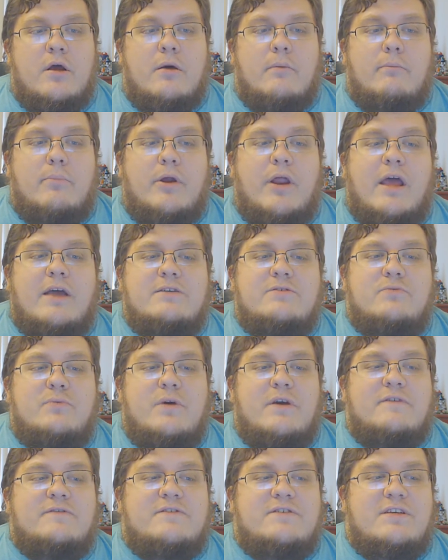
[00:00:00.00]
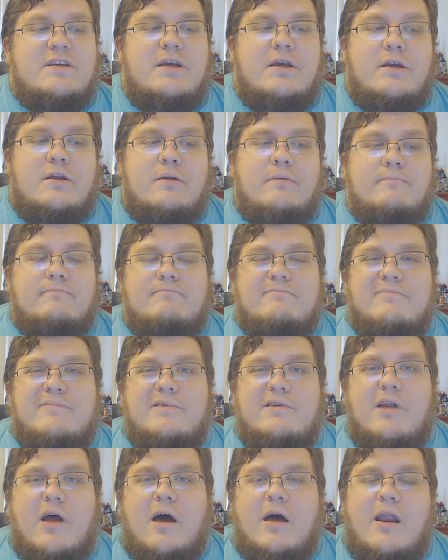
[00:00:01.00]
But as we have seen,
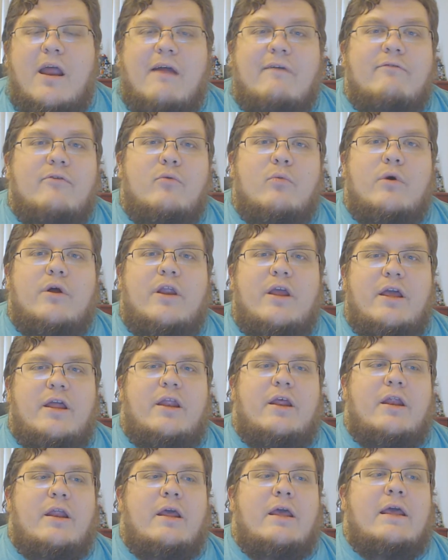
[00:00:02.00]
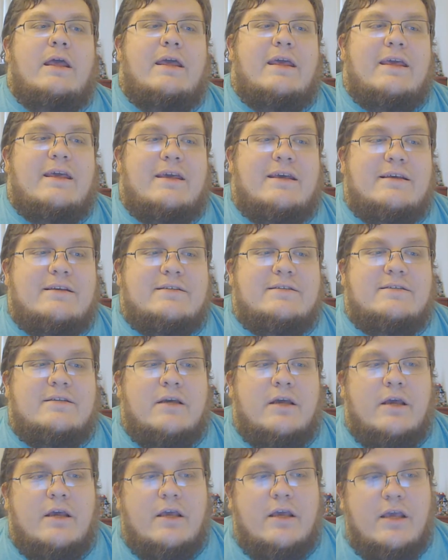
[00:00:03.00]
not everyone in it is
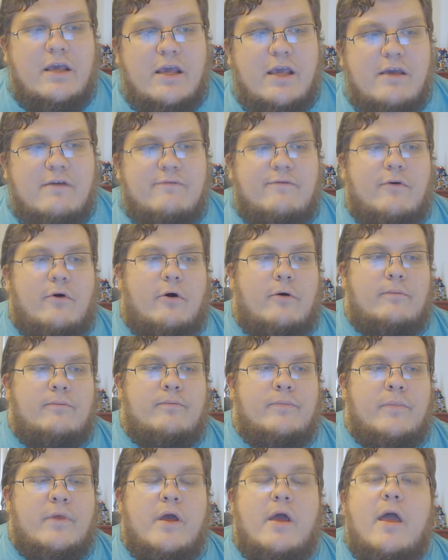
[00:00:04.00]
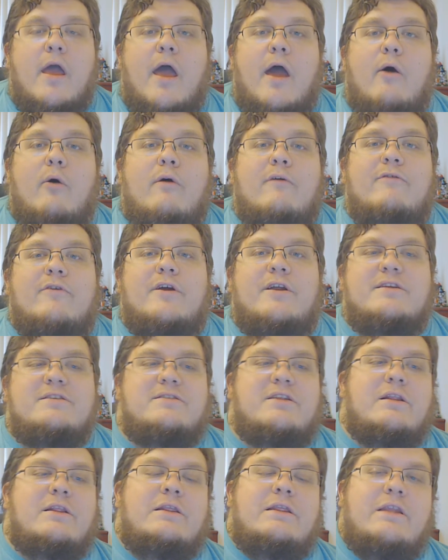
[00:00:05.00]
evil. However, it is
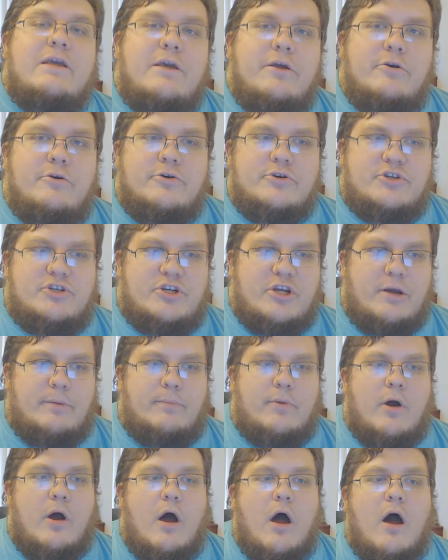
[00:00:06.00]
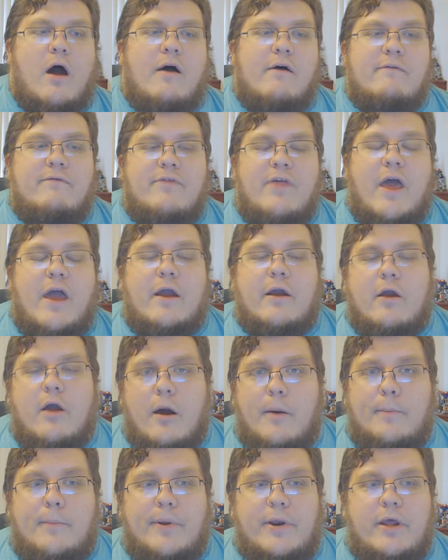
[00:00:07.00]
the leadership of that
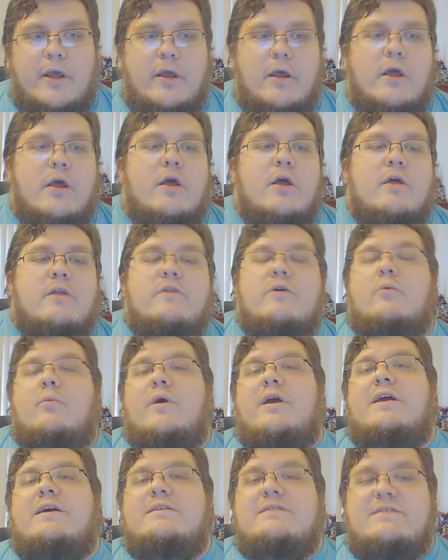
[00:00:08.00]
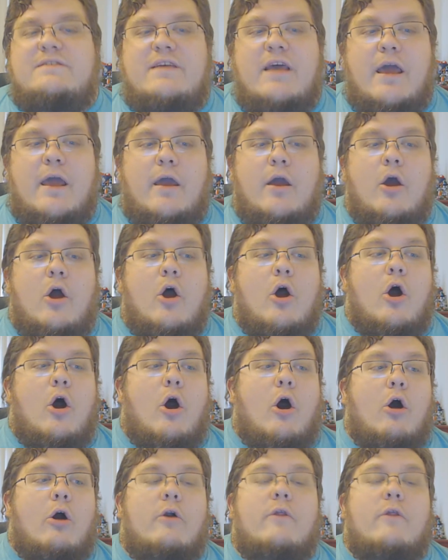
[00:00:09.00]
company that we can say are